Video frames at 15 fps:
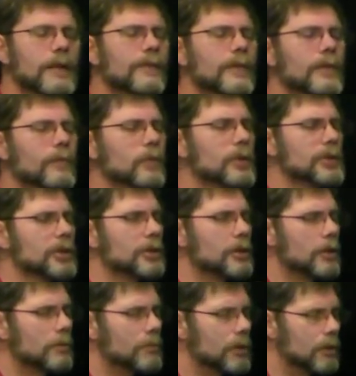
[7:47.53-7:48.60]
even if we
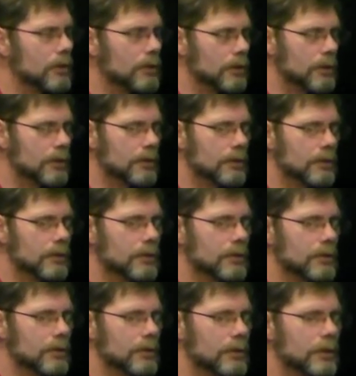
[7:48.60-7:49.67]
just come to the Lord,
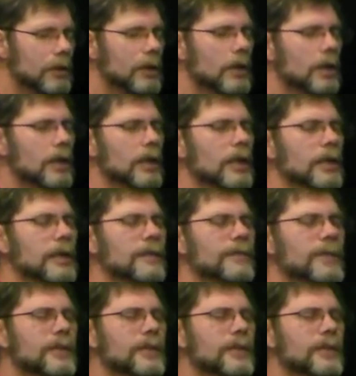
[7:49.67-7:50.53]
and